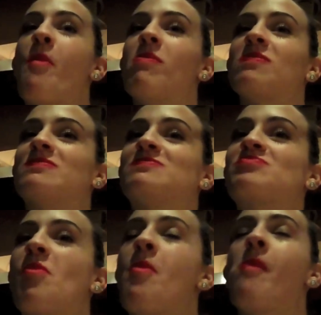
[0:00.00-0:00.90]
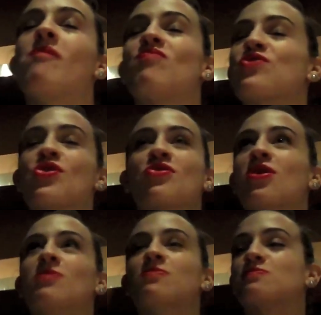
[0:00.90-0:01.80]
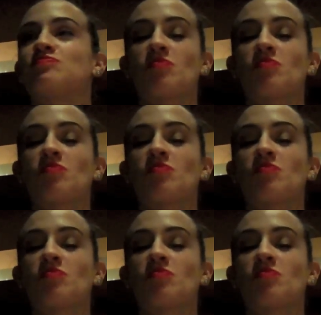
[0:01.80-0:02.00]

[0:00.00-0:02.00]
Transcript: You look funny. Oh, God.